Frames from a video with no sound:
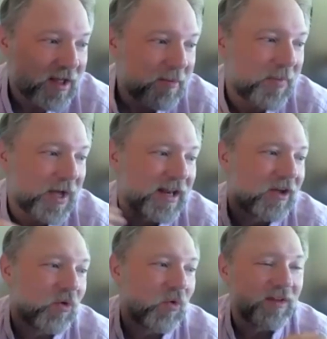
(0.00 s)
but
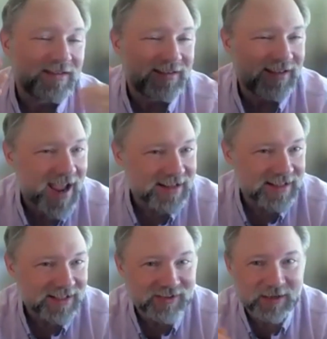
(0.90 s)

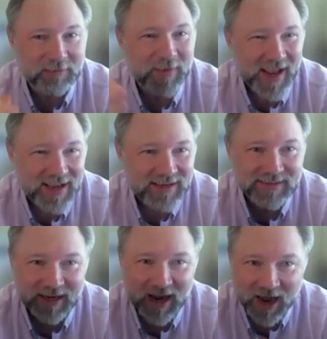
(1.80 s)
technically, pain is
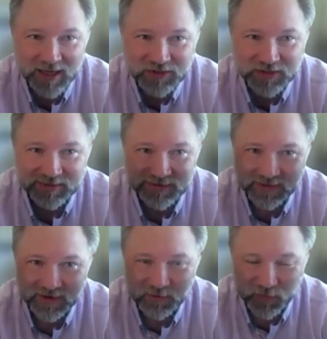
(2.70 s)
a
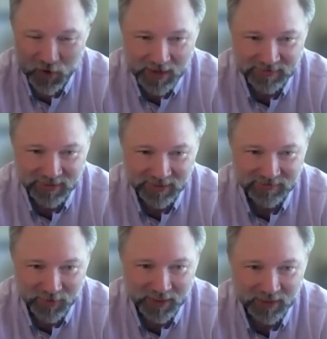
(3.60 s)
conscious
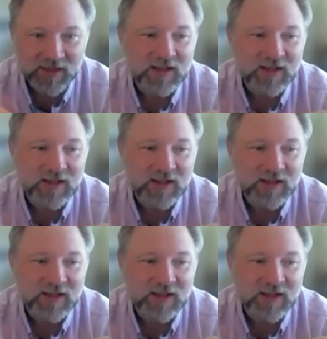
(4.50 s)
process, right?